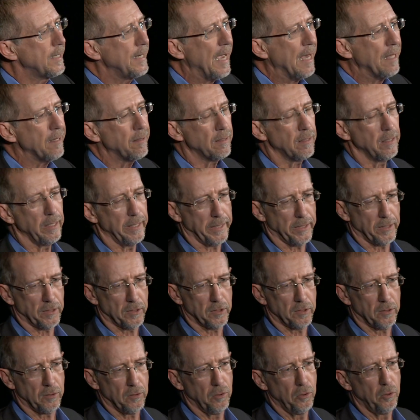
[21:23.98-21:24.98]

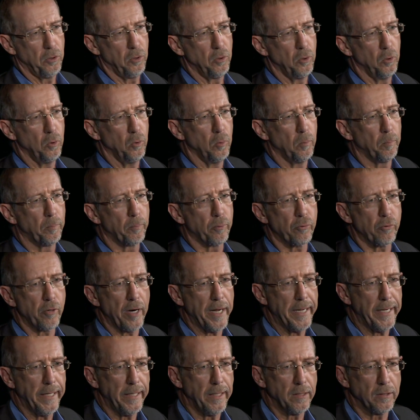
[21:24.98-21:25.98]
Catholics who
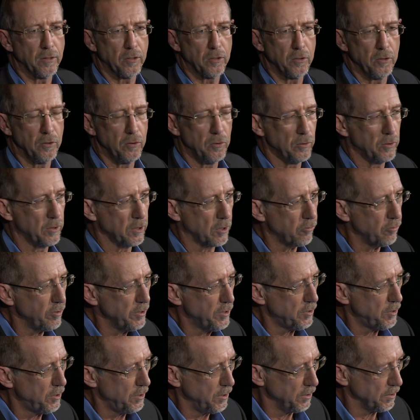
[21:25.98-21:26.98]
pray to the
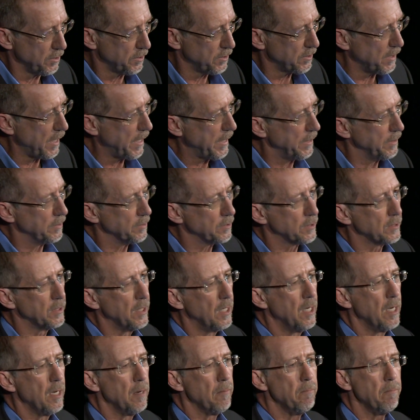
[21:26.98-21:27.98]
Christian saints
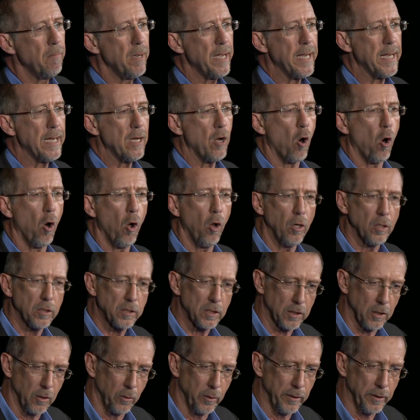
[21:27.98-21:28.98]
may
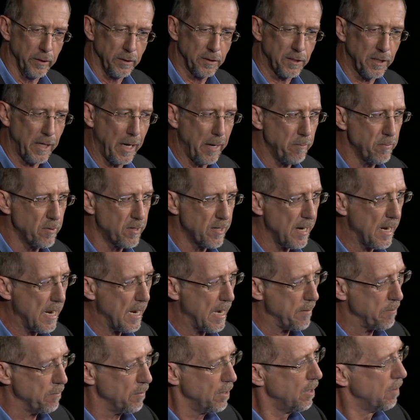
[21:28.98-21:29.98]
also at the same
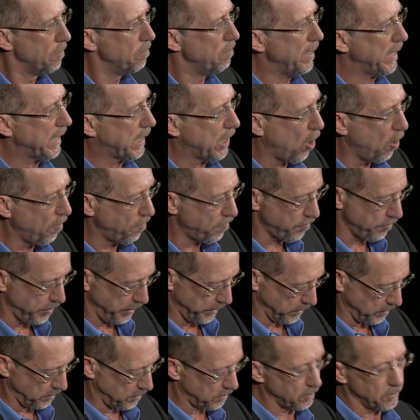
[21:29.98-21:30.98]
time make
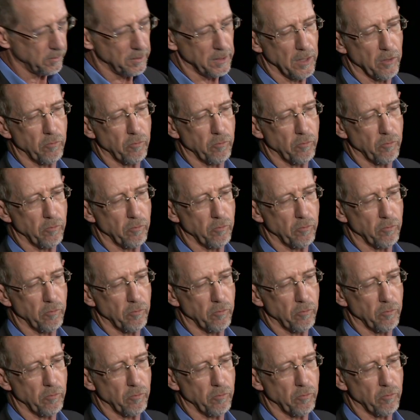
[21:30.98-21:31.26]
offerings to the